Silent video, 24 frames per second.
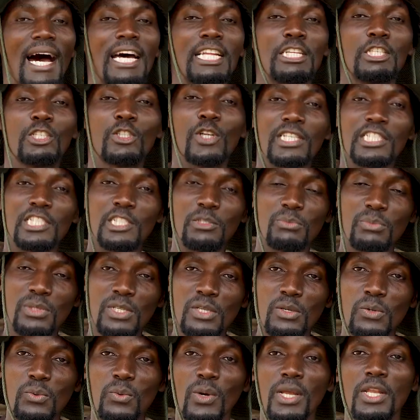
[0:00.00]
And trust
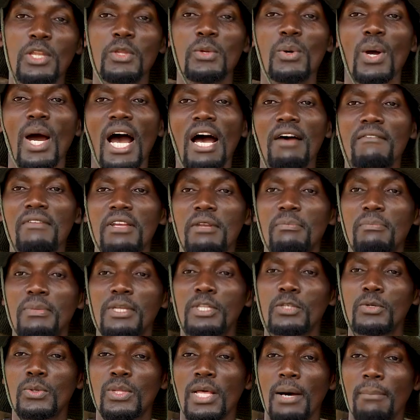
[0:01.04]
me, when you haven't
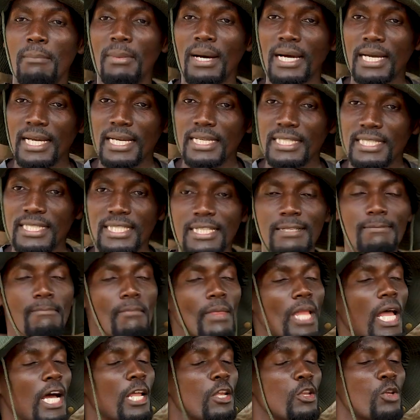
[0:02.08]
been to the market
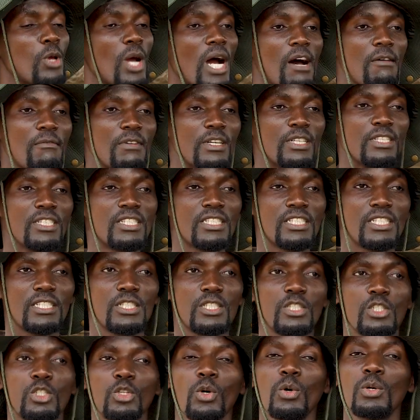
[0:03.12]
and you haven't
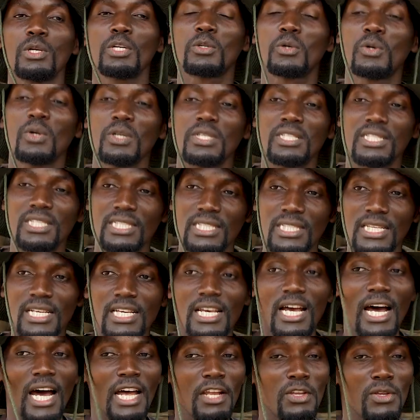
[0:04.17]
sold goats
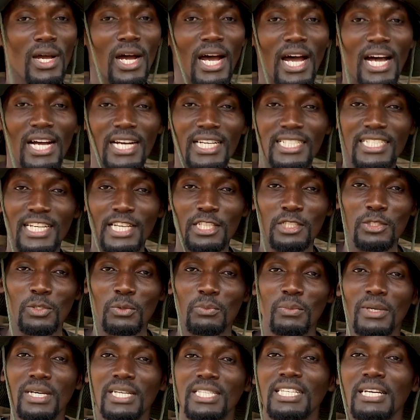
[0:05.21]
and you are anxious
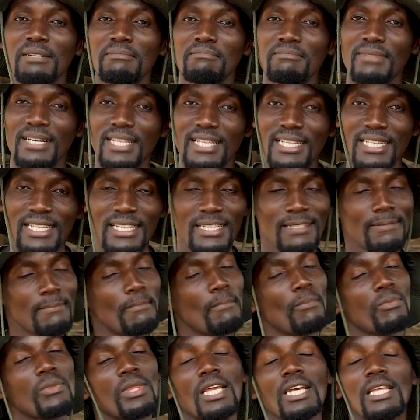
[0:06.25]
to make some money,
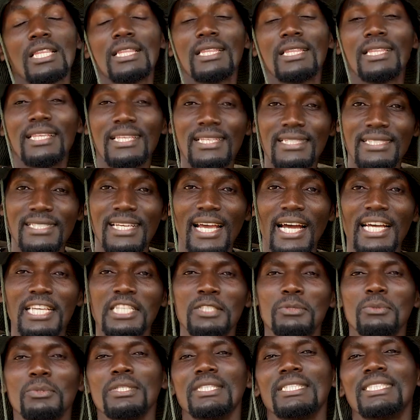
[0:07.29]
these
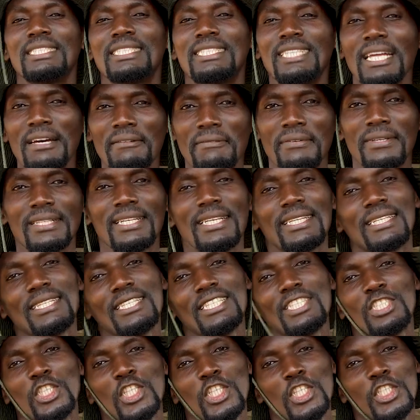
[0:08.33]
guys will
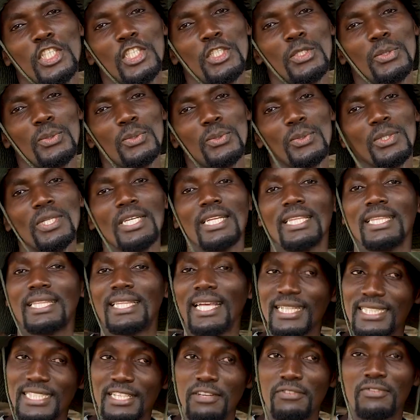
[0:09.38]
definitely cheat you.
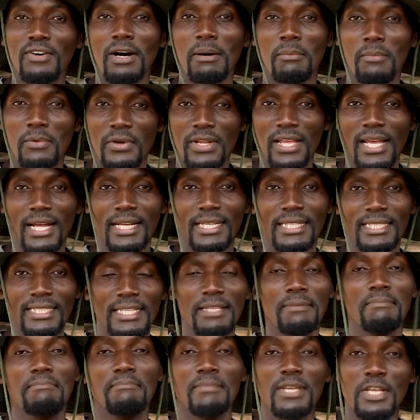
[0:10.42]
That's a farm
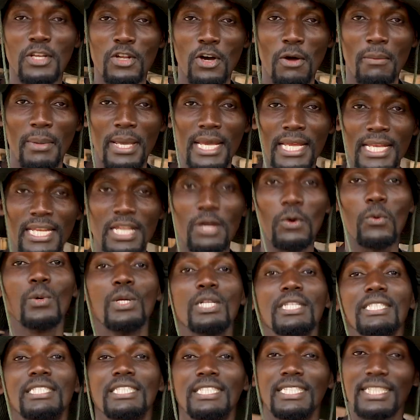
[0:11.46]
reality. Middlemen
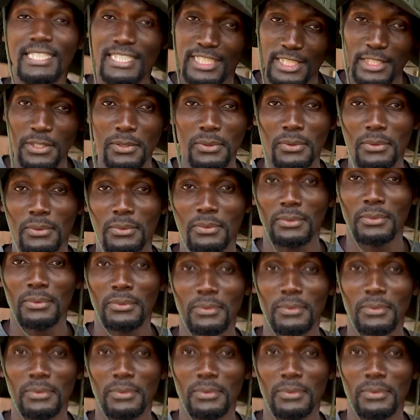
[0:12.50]
will cheat you.